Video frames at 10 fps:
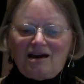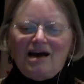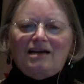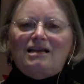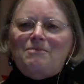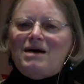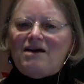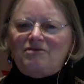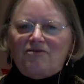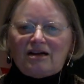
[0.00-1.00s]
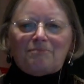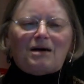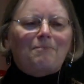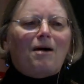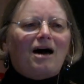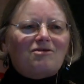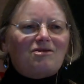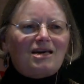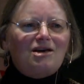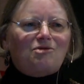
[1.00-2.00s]
and they may have developed
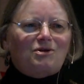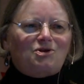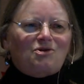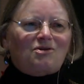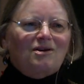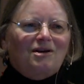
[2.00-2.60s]
hypotheses, which is